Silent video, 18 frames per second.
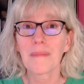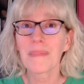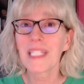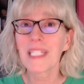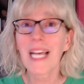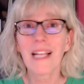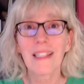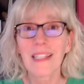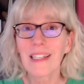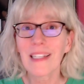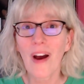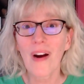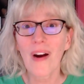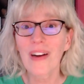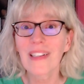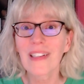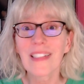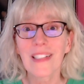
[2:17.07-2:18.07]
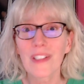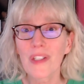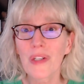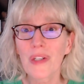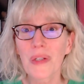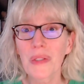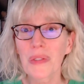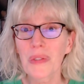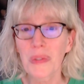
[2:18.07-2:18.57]
telling our
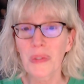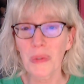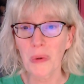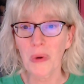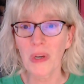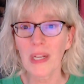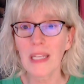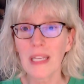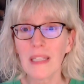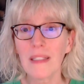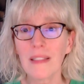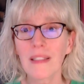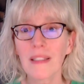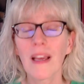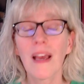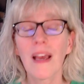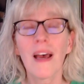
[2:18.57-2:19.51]
digital stories.